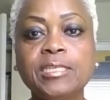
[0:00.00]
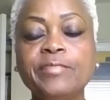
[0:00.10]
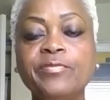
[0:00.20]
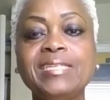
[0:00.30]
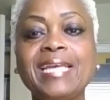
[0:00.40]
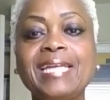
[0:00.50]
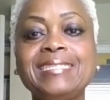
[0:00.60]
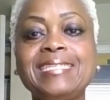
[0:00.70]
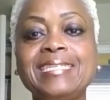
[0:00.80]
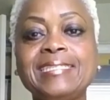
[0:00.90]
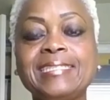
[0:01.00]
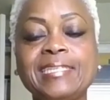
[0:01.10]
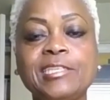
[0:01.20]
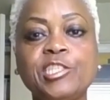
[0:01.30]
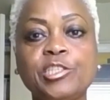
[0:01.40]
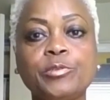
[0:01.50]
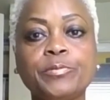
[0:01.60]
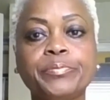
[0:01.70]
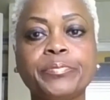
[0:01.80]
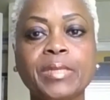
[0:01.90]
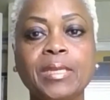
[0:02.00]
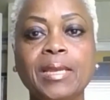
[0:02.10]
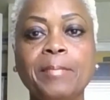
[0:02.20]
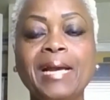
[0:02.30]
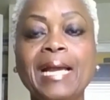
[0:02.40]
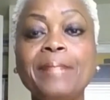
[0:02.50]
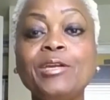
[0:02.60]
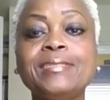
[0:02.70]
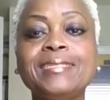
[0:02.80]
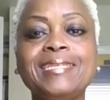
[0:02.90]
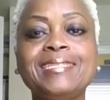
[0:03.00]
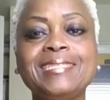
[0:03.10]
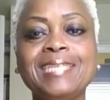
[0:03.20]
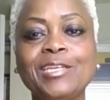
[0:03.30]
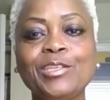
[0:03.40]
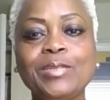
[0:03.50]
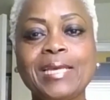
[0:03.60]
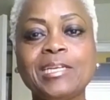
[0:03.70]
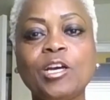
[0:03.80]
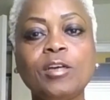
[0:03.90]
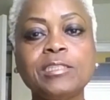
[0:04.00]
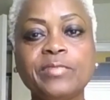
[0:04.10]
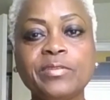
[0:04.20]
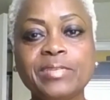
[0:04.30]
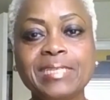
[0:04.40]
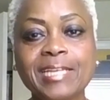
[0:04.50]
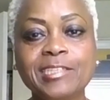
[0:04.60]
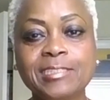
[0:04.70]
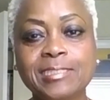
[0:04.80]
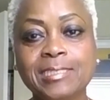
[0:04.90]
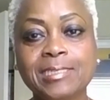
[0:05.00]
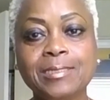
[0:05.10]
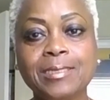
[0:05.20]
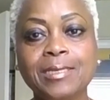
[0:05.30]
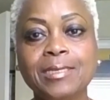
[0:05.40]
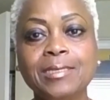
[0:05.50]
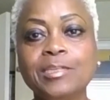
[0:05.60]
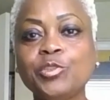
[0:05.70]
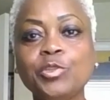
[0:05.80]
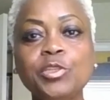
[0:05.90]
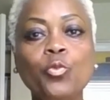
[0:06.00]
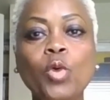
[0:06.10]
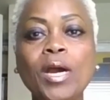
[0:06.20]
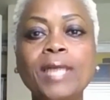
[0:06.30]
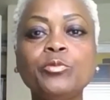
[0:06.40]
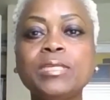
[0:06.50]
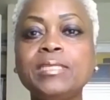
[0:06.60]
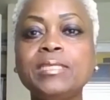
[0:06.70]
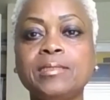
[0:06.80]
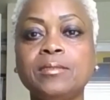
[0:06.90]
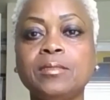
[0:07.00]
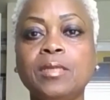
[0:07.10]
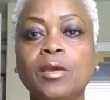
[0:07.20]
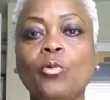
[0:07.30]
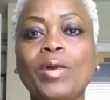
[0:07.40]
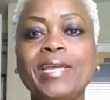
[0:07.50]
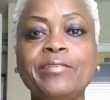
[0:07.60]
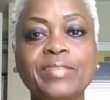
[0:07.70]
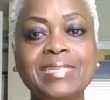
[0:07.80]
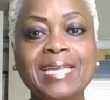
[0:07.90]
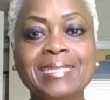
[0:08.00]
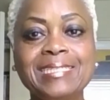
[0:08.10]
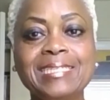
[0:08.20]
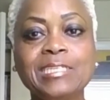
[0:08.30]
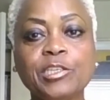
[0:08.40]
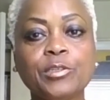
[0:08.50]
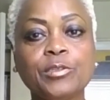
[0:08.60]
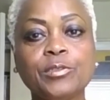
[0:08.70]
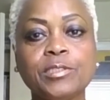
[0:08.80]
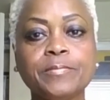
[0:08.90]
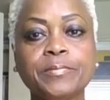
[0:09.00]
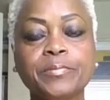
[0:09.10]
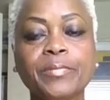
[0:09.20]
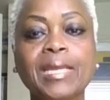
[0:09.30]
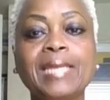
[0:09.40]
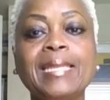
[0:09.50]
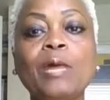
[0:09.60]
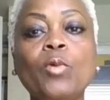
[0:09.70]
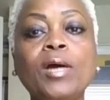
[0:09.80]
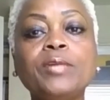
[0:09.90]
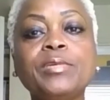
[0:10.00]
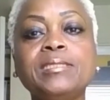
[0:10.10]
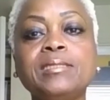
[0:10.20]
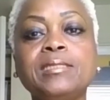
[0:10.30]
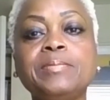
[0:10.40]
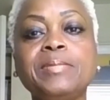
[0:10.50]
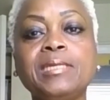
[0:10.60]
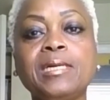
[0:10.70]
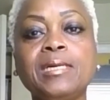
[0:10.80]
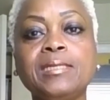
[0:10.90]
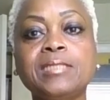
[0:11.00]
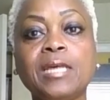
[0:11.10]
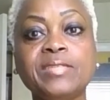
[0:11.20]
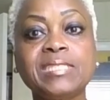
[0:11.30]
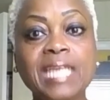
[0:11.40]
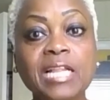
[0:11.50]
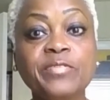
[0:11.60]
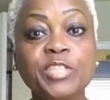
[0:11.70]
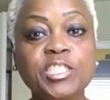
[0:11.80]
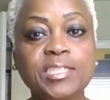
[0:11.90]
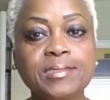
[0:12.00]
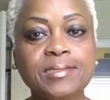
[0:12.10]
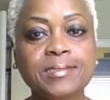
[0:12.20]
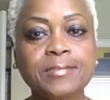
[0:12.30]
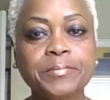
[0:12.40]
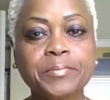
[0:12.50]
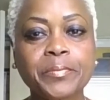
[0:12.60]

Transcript: Infidelity is an issue. But I'm here today to tell you that the cause of infidelity, there's only one reason why infidelity occurs. And that one reason is because of selfishness.